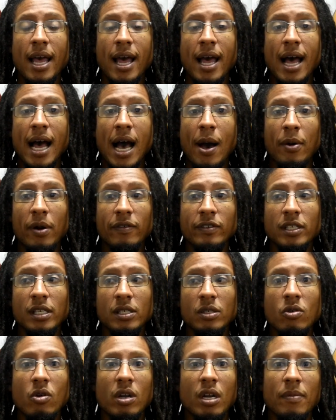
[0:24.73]
I would have
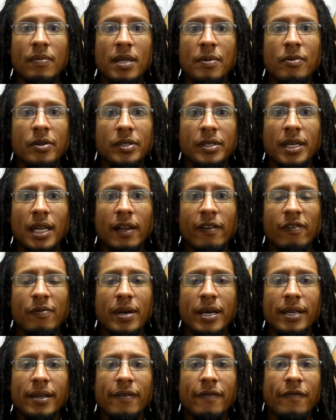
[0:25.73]
just gone up the musical
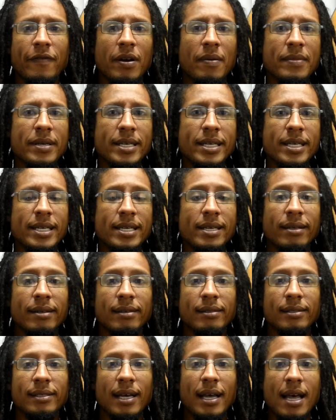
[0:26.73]
alphabet from
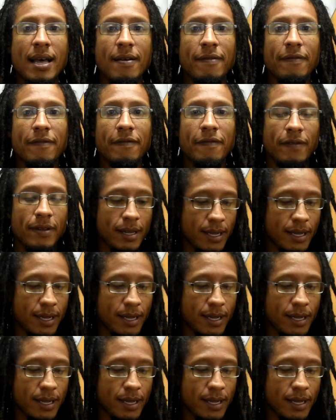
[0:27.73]
E to F.